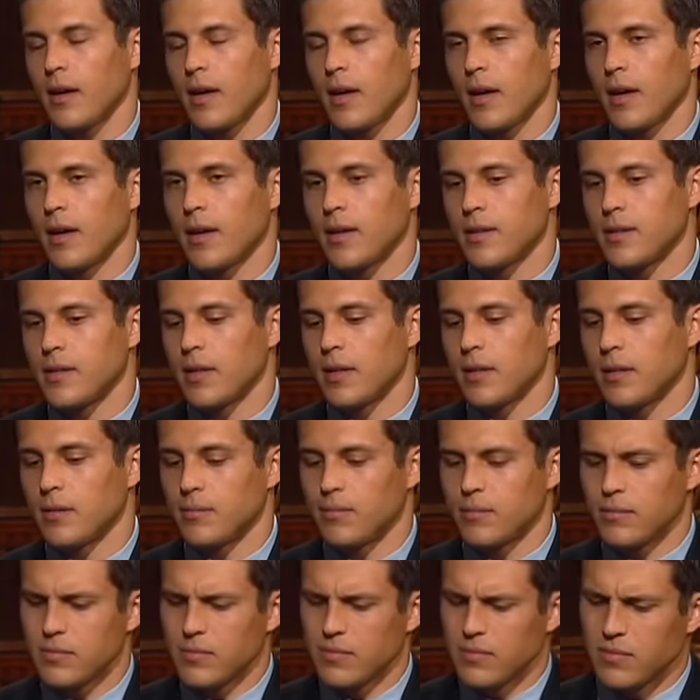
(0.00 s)
And
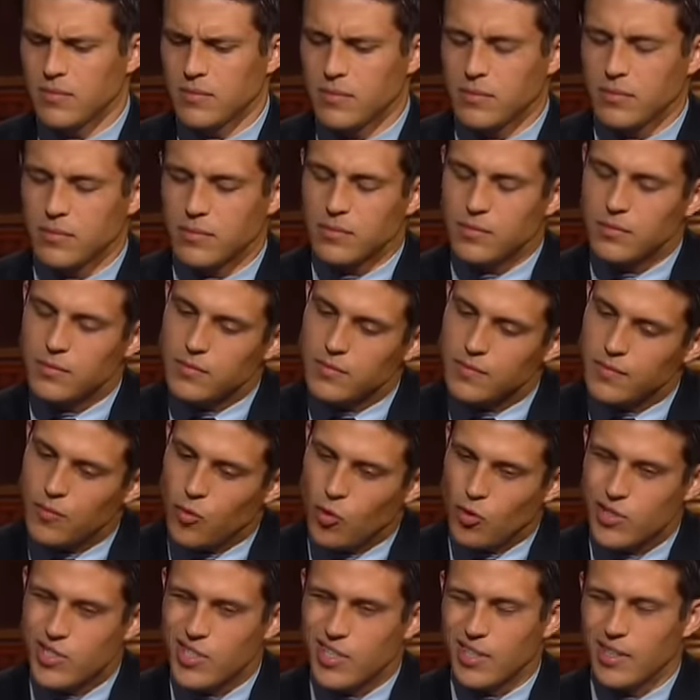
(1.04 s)
um,
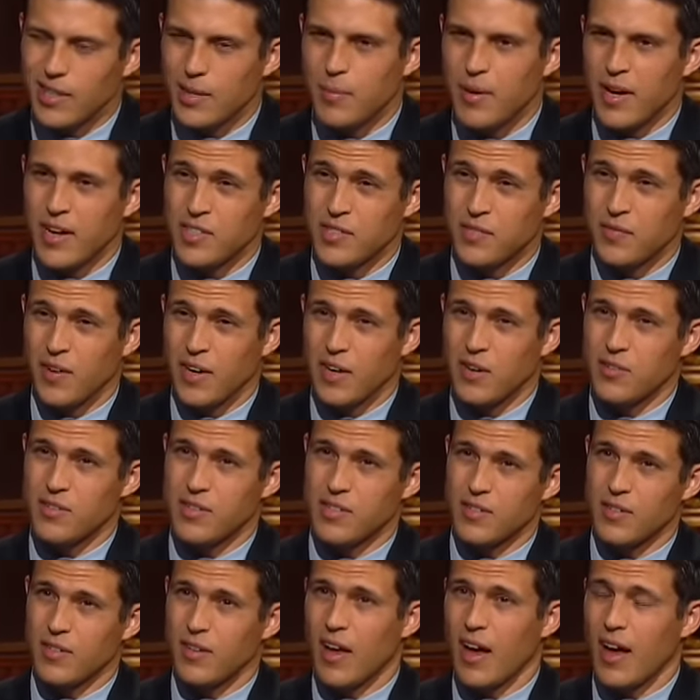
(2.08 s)
fortunately, pacifiers
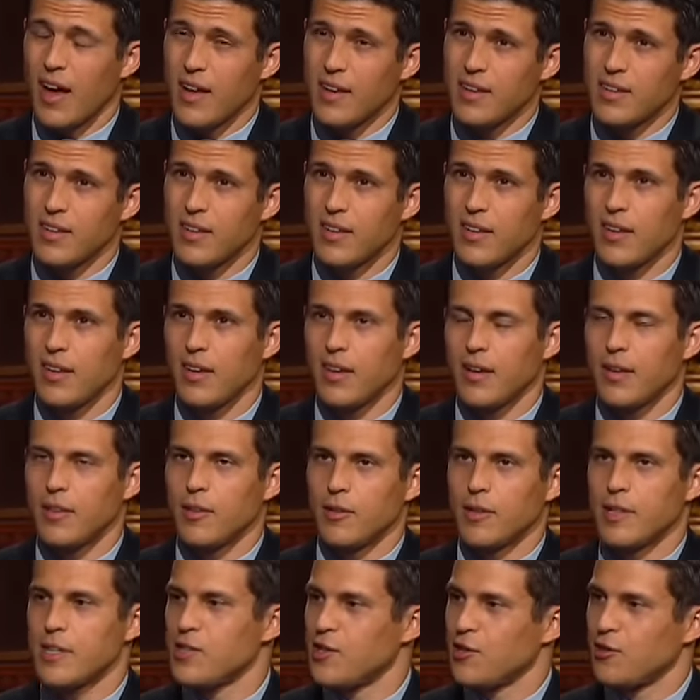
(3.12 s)
are not,
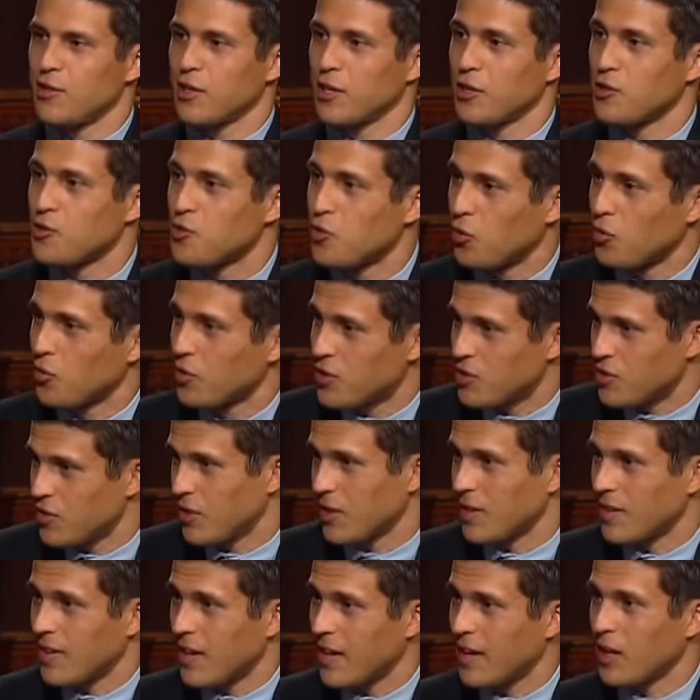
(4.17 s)
they're easier to control because you
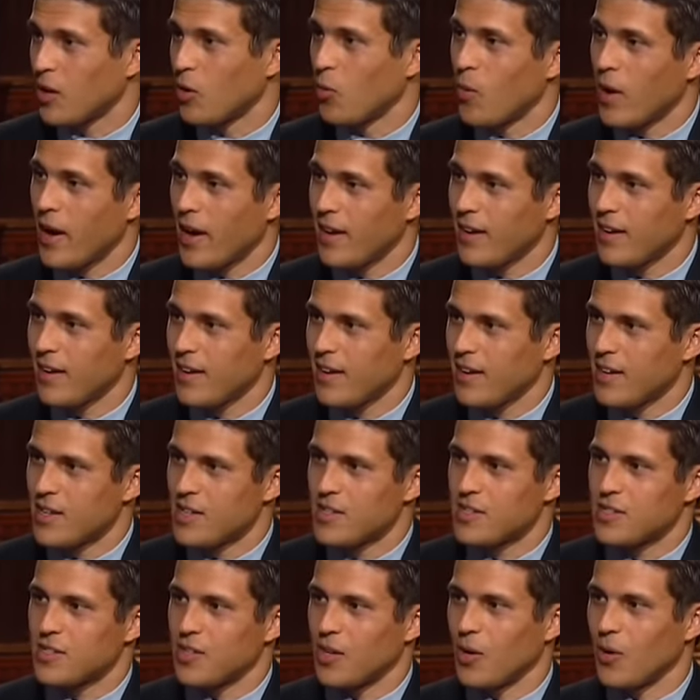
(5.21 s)
can take it away.
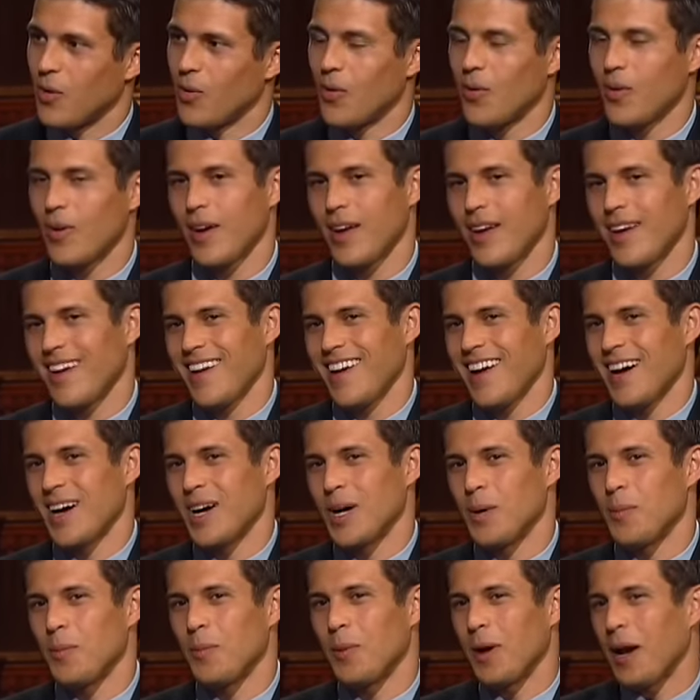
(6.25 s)
Right. So
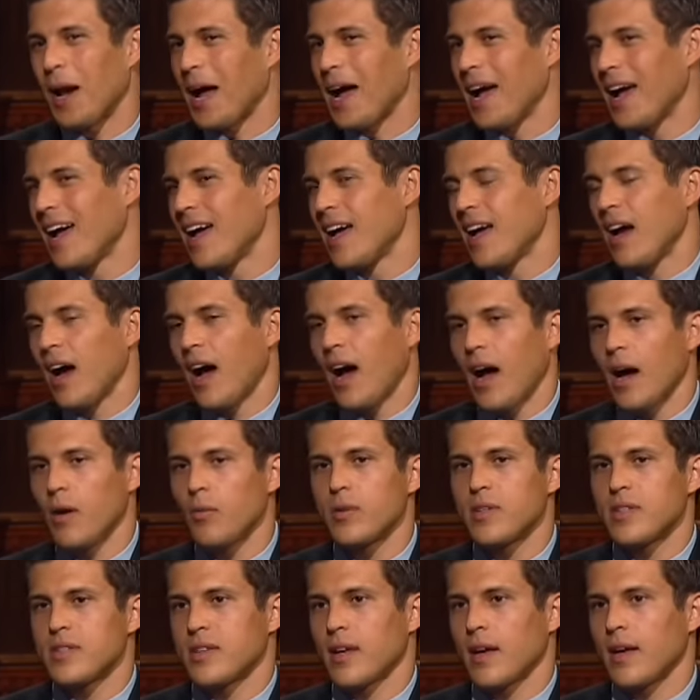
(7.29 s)
uh, but I, I
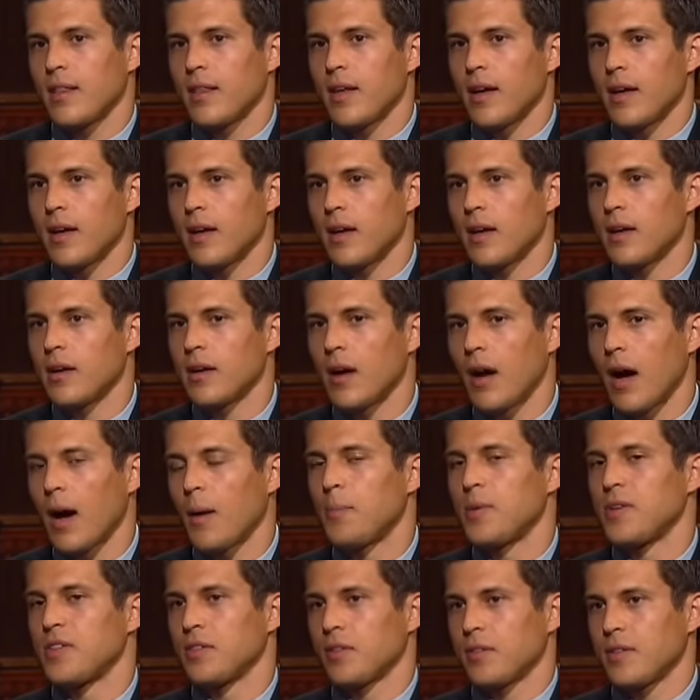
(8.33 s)
would say that
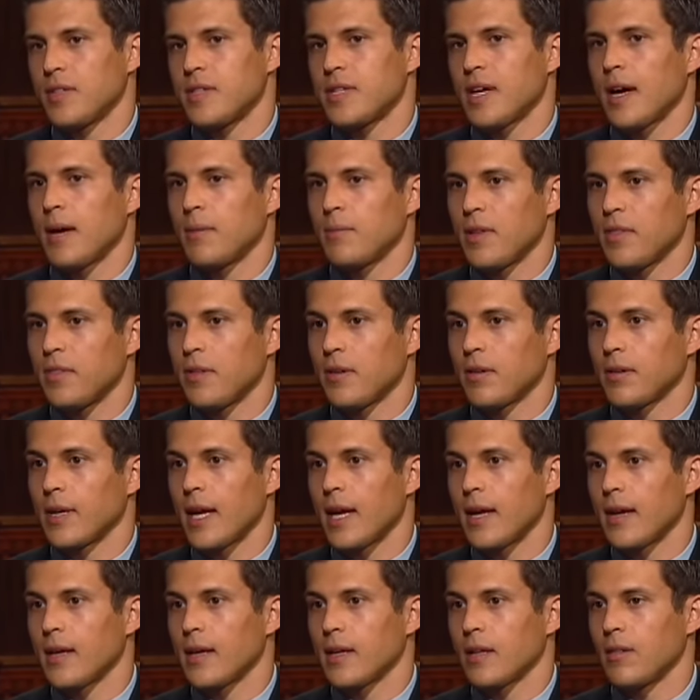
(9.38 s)
up until the time that they're
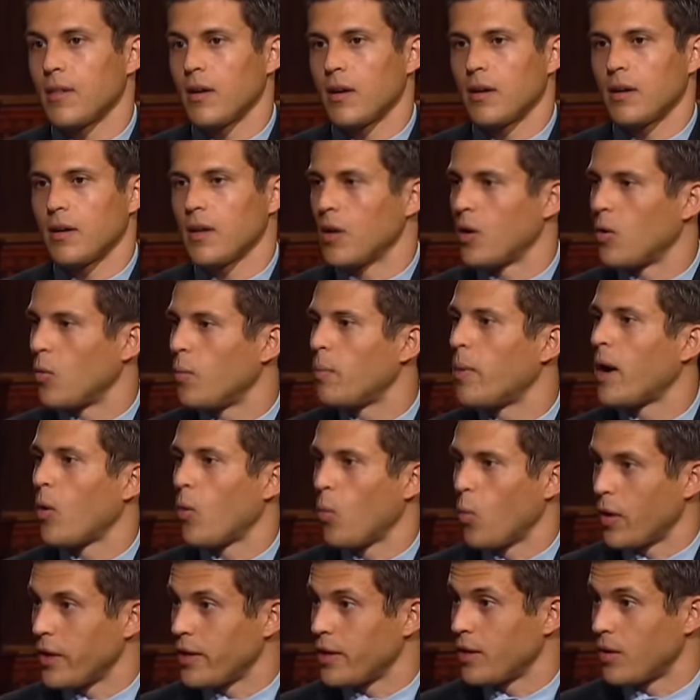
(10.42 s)
getting their, you know, about
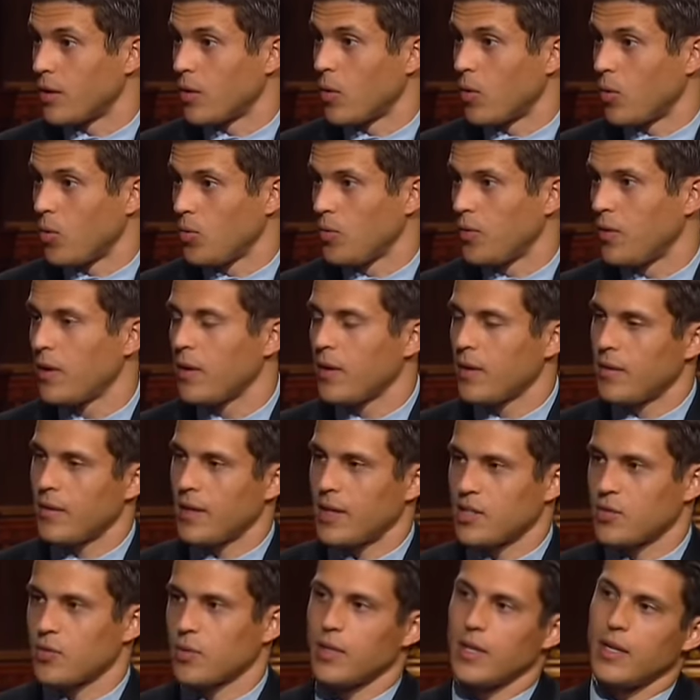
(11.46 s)
one year old,
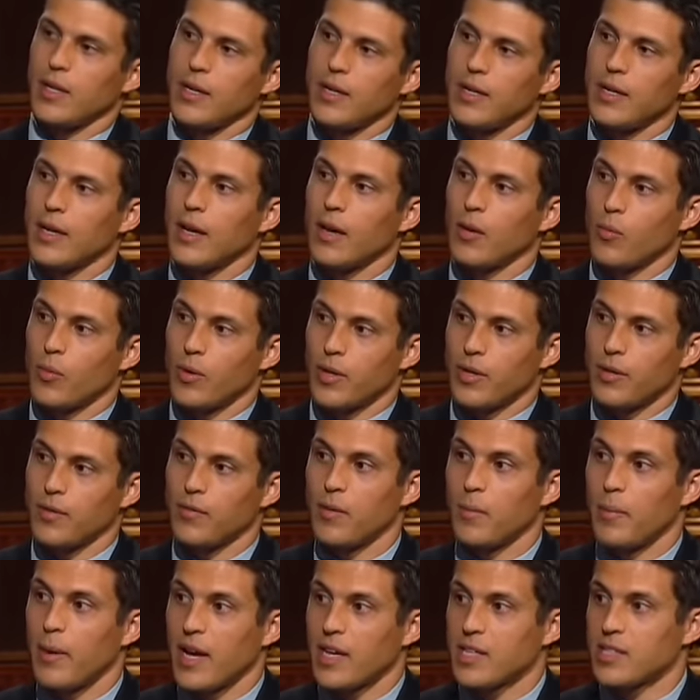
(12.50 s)
that's when they need to get rid of
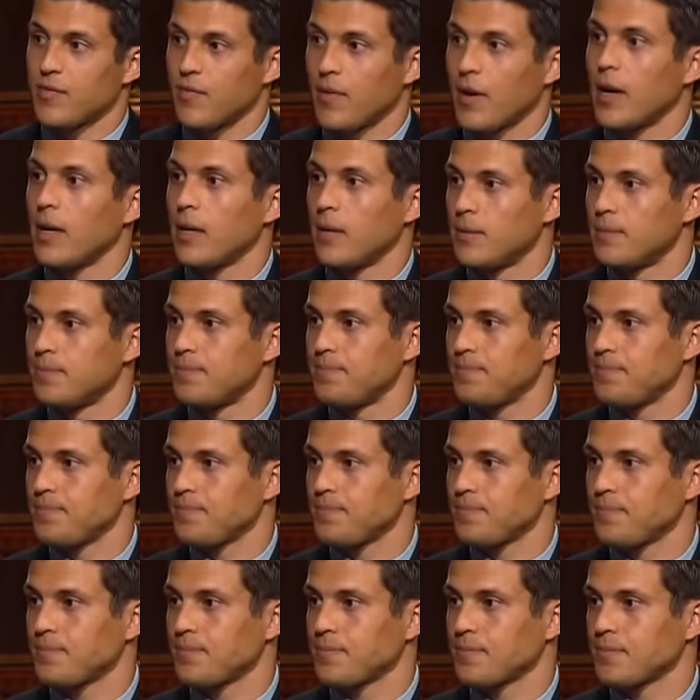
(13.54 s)
the pacifier. Okay.